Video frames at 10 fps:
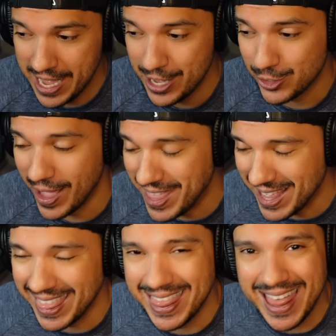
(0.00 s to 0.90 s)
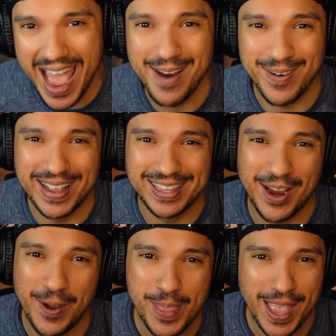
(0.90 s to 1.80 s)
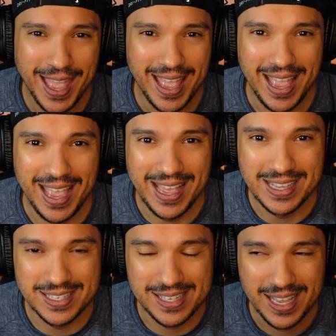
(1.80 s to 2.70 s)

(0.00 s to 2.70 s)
So I think that right there is